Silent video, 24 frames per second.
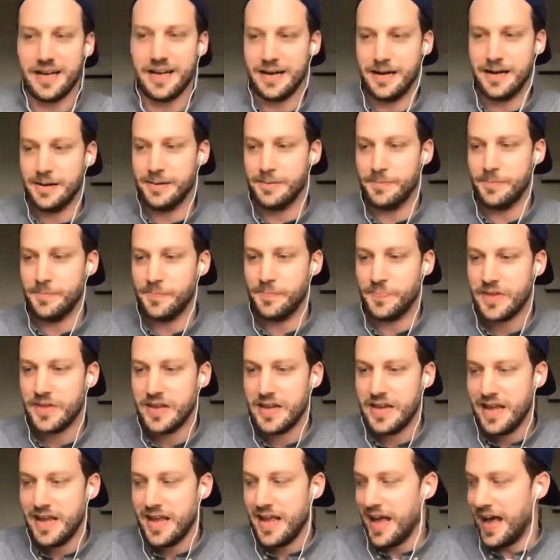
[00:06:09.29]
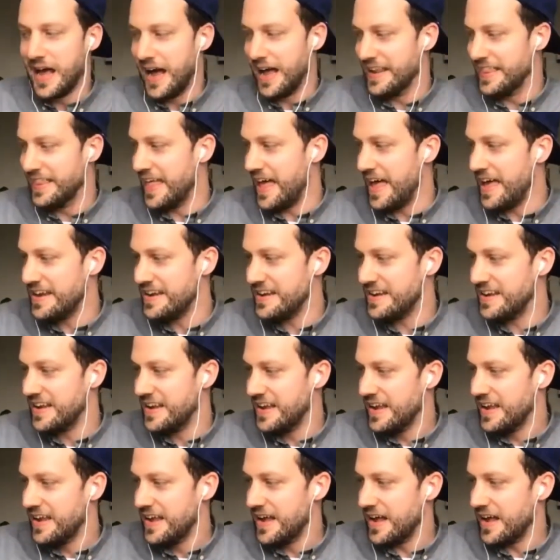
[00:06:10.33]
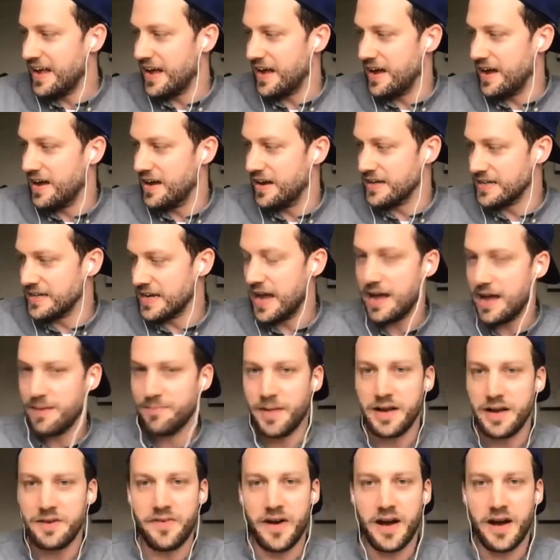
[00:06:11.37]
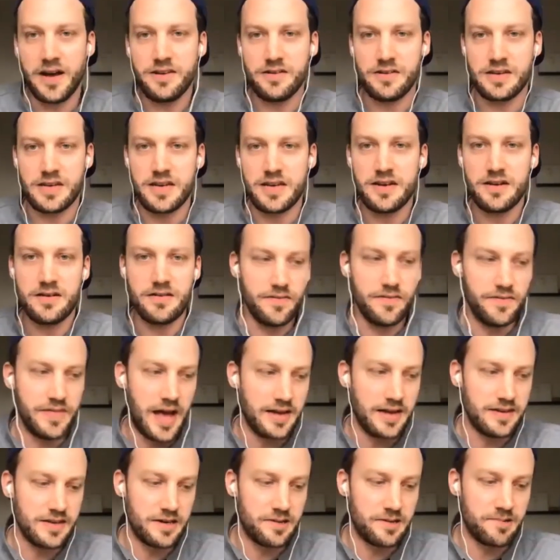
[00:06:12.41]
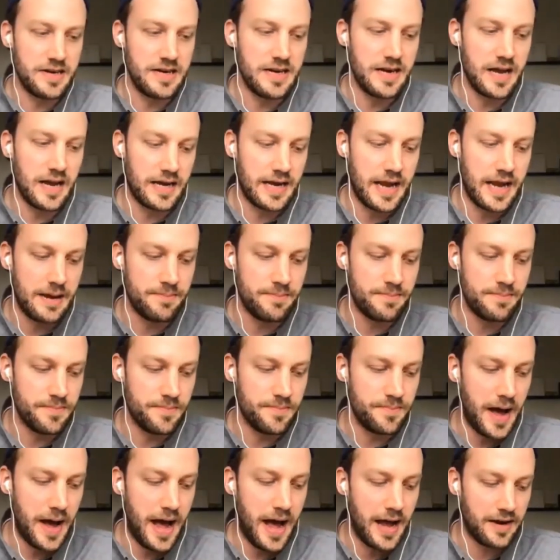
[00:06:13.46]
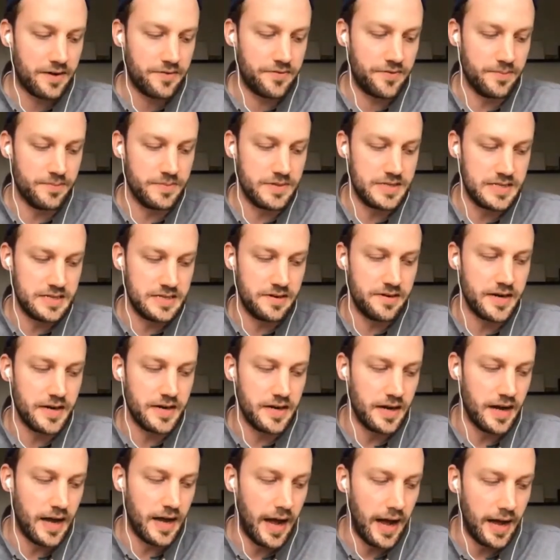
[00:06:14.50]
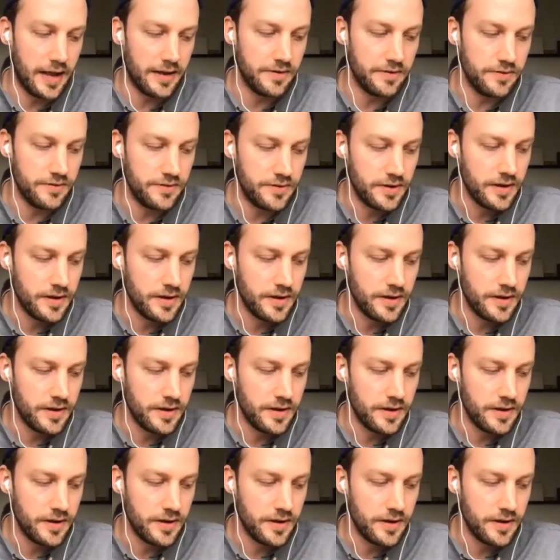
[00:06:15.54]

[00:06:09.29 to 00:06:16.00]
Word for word: Um, and then, uh, yeah, in my final year of that degree, I came back from Syria and